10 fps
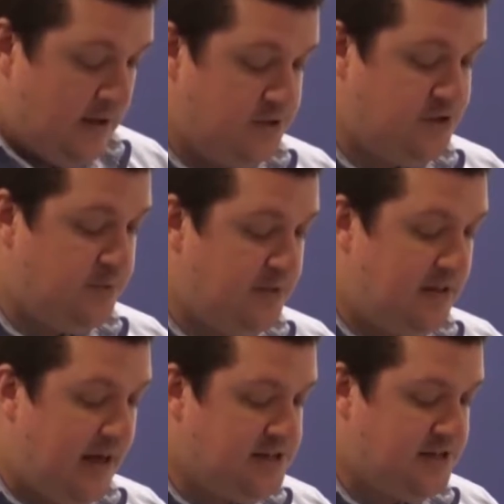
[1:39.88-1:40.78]
Considerably
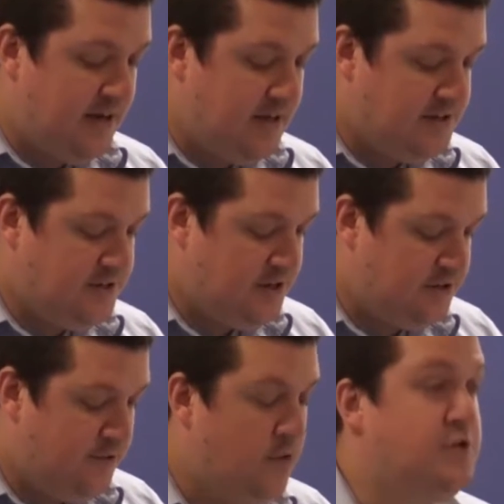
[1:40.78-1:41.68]
less analysis
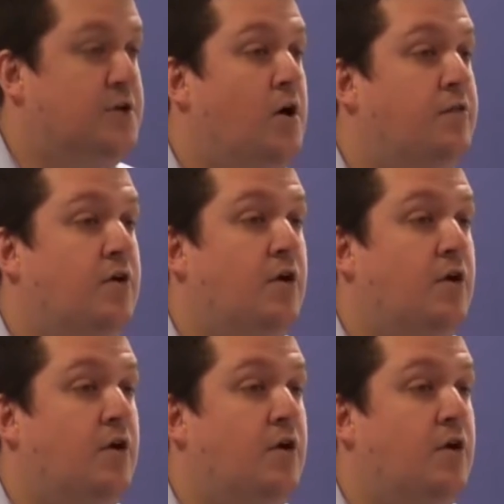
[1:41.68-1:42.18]
has focused, however,